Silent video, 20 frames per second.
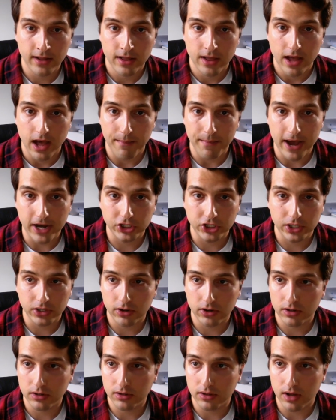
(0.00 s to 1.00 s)
I'm actually
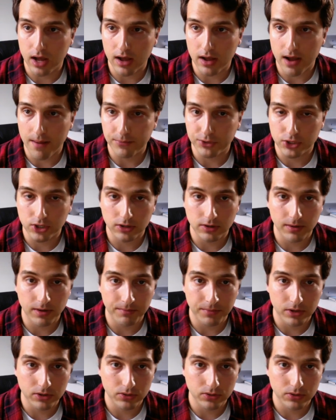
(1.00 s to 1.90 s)
going to. I'm certain. I'm gonna